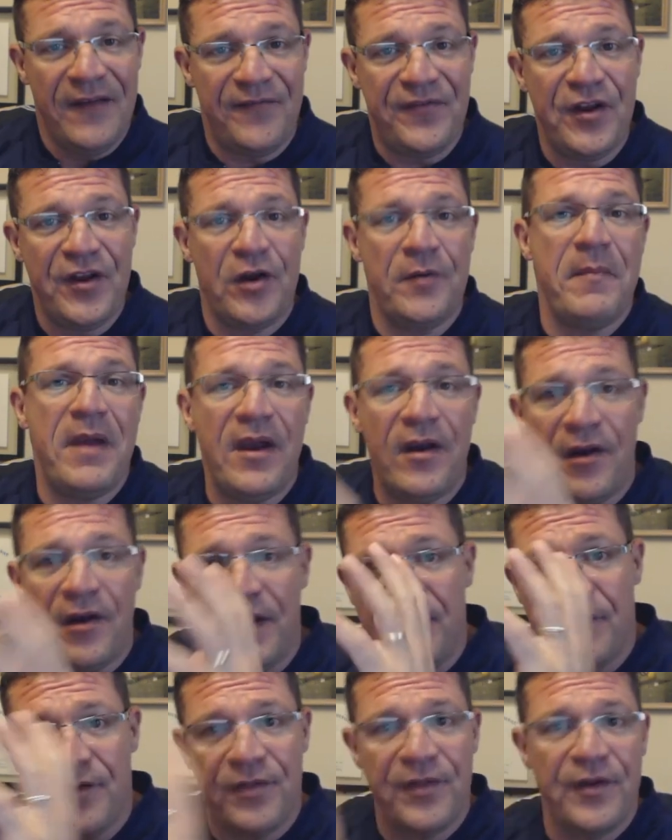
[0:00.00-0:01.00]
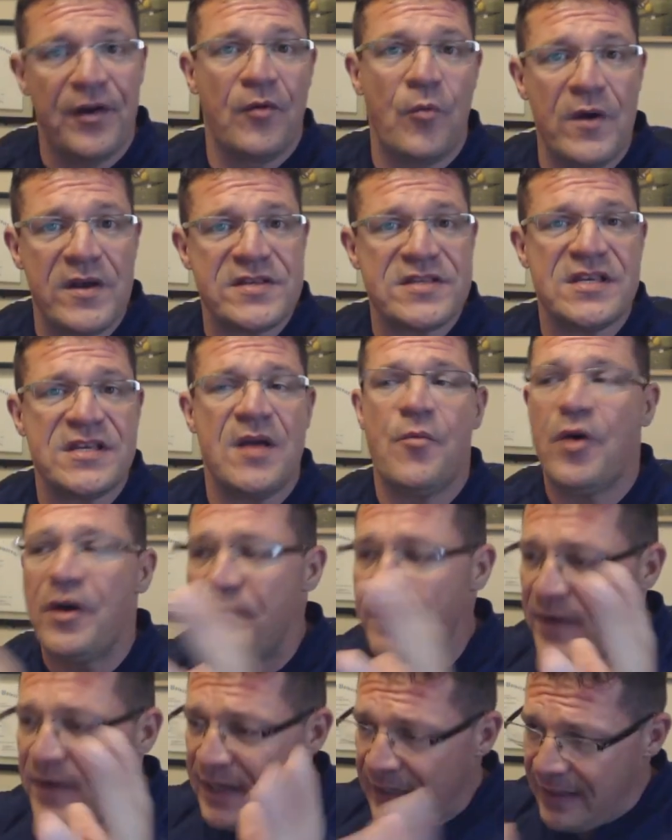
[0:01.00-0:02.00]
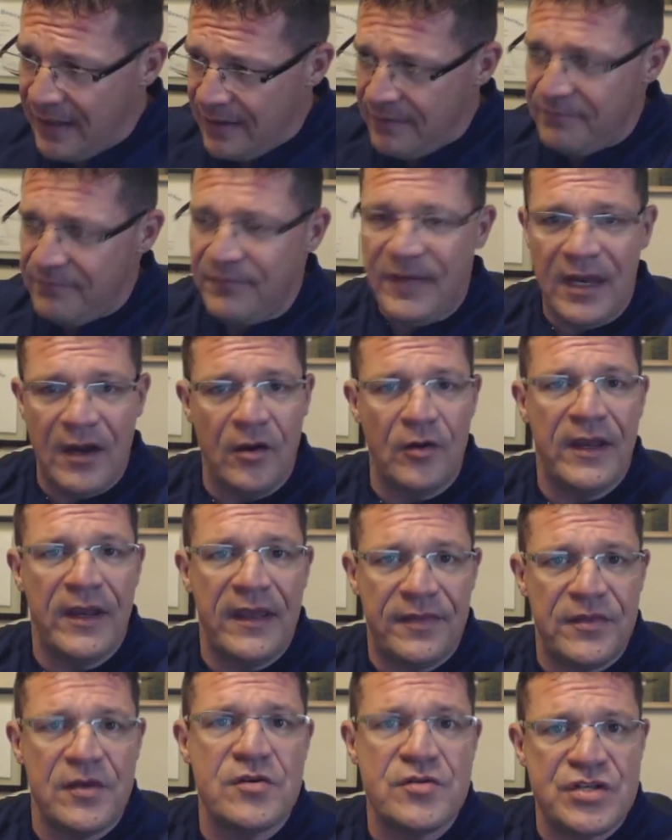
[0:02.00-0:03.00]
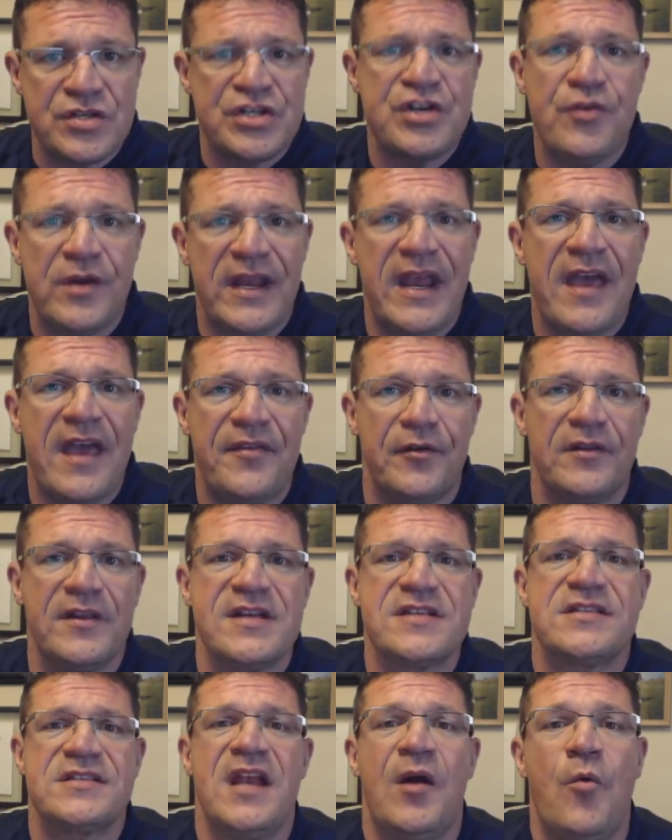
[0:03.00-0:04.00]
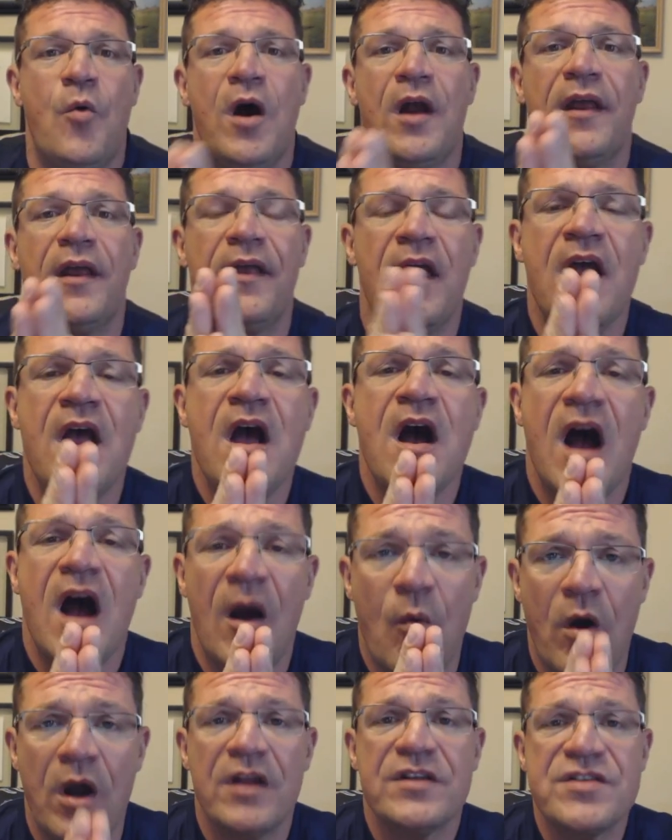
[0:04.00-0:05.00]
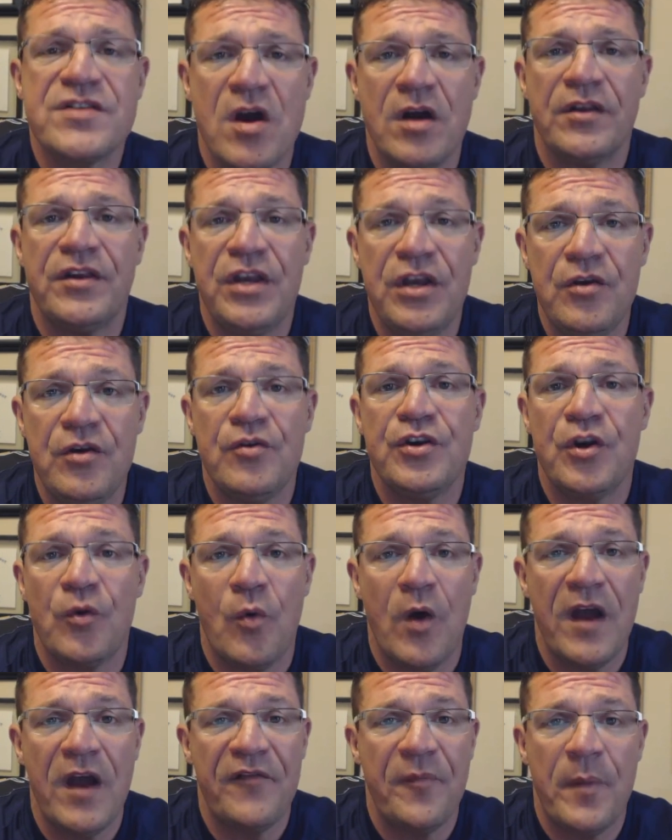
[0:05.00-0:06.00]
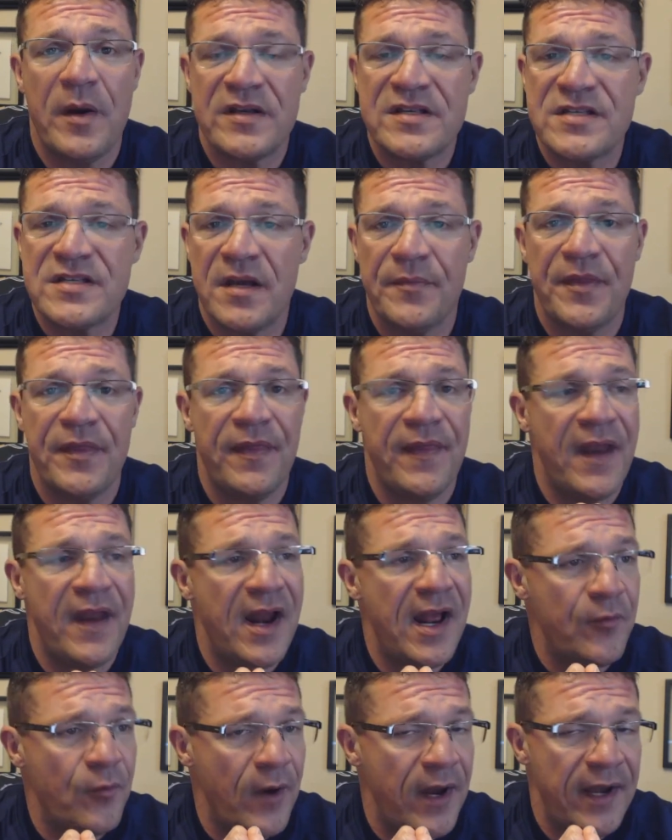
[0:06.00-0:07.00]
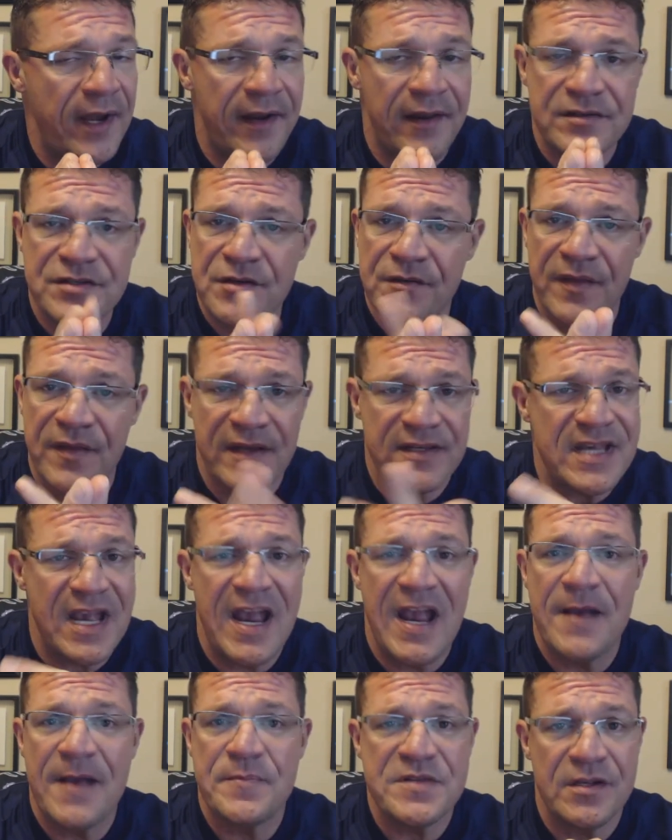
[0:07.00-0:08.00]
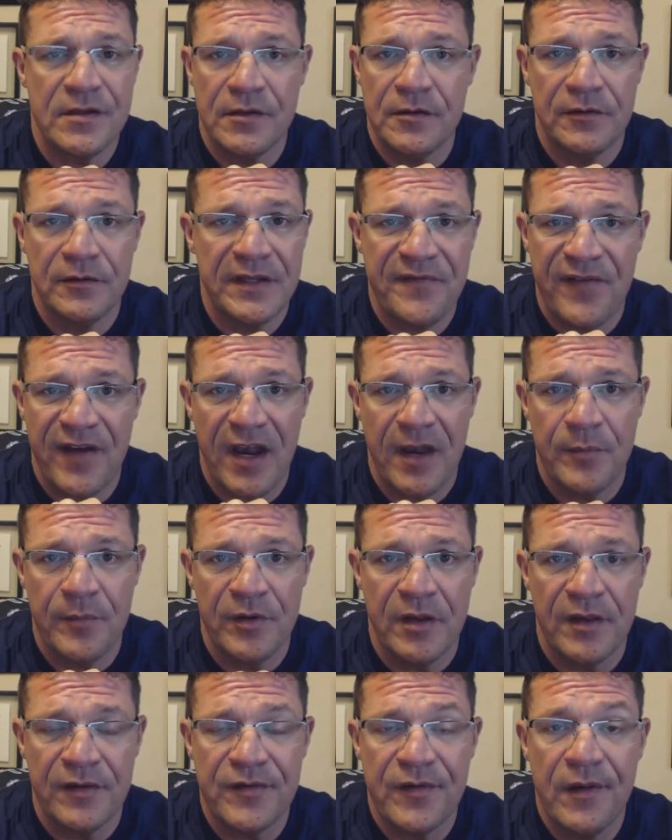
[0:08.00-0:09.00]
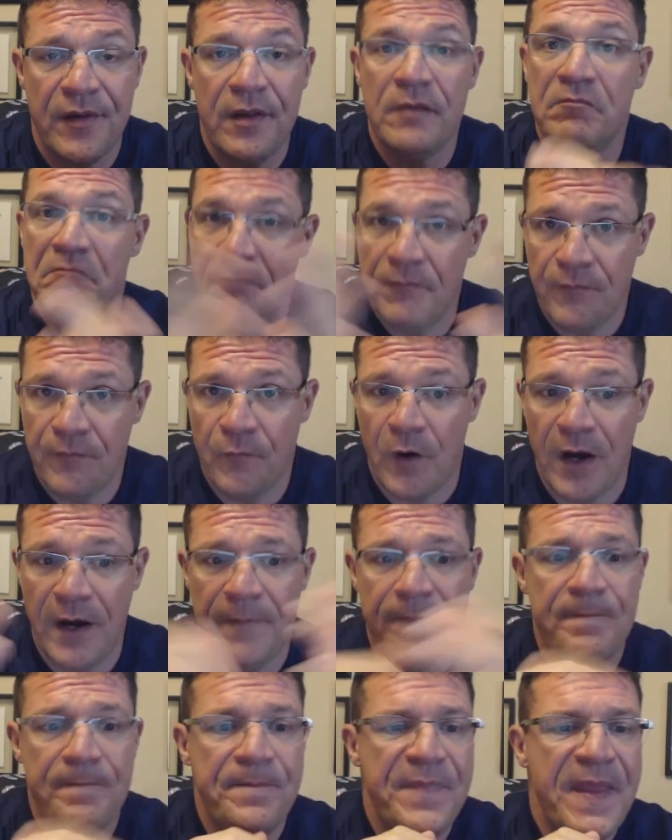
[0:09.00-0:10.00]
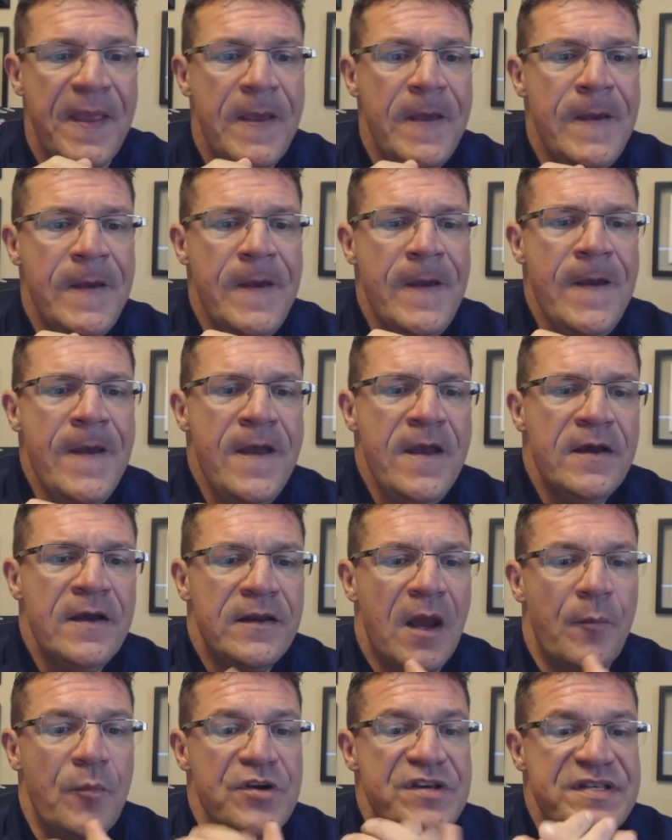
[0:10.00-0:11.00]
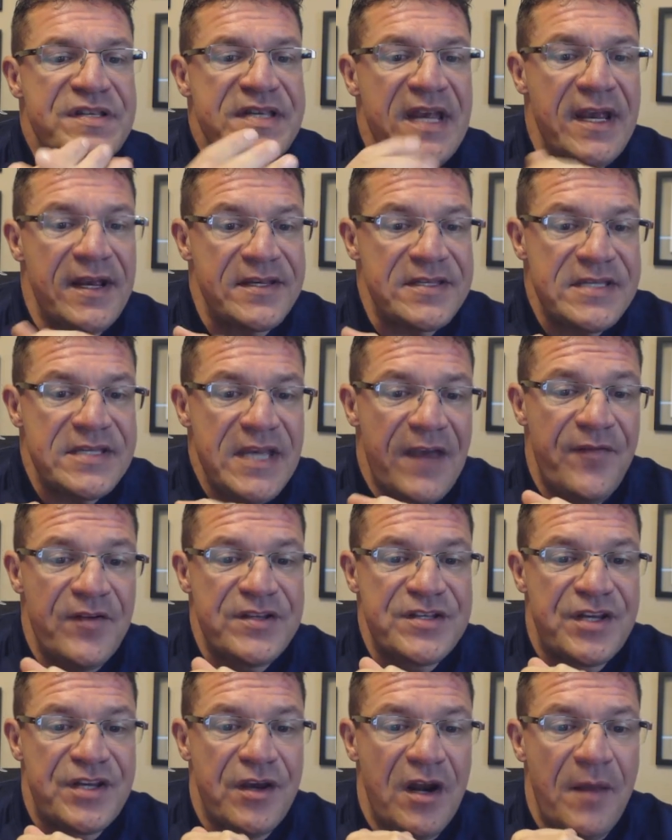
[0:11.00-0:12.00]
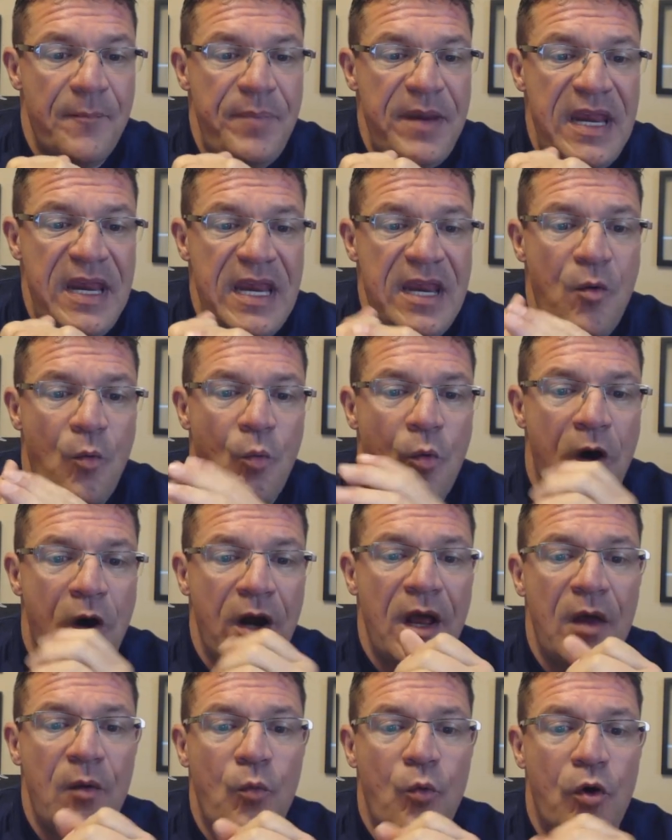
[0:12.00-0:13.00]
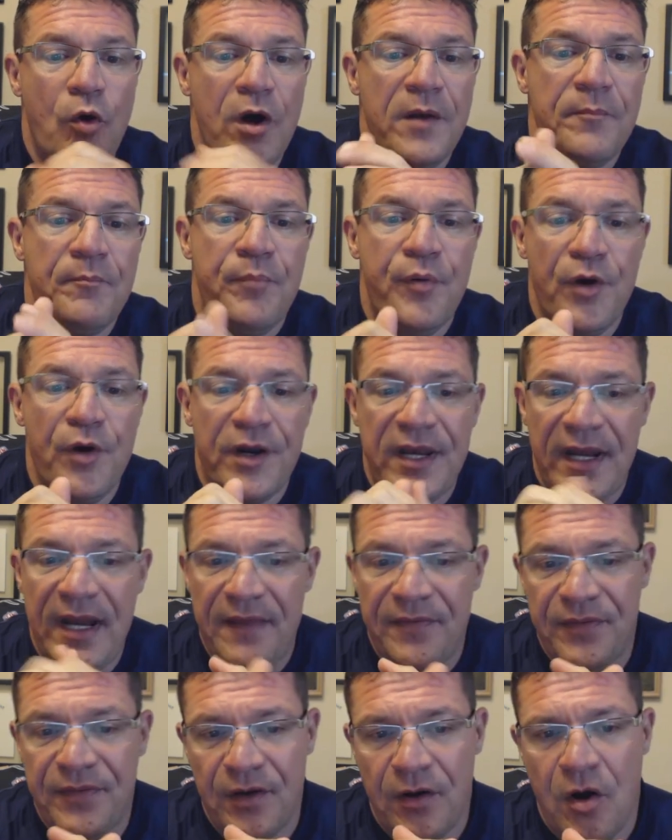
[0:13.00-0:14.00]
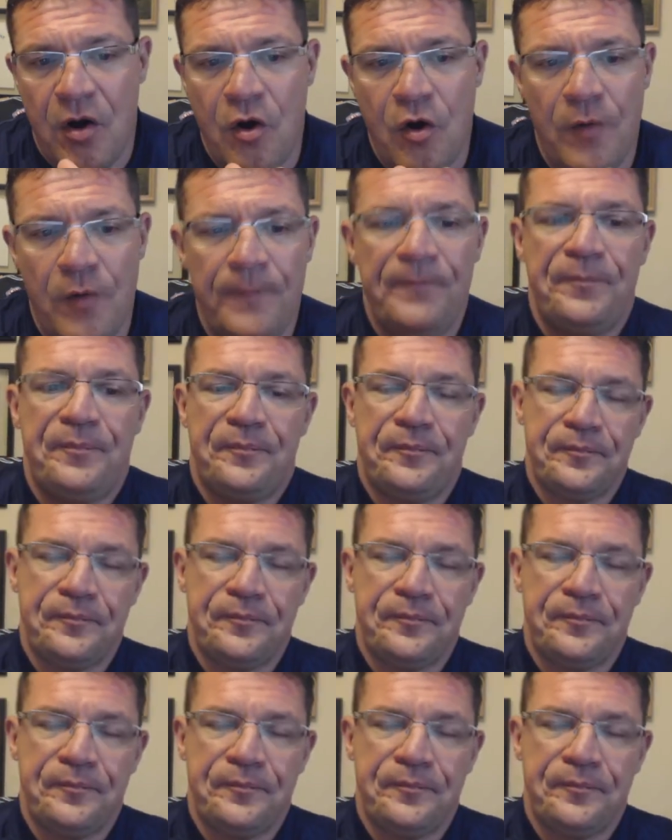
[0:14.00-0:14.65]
if they're married or they're with someone, get those two together. Listen, I want to talk to you and your wife about something that I ran into that's absolutely fabulous, right? Number 6, if it's going to be one-on-one, book it at their home.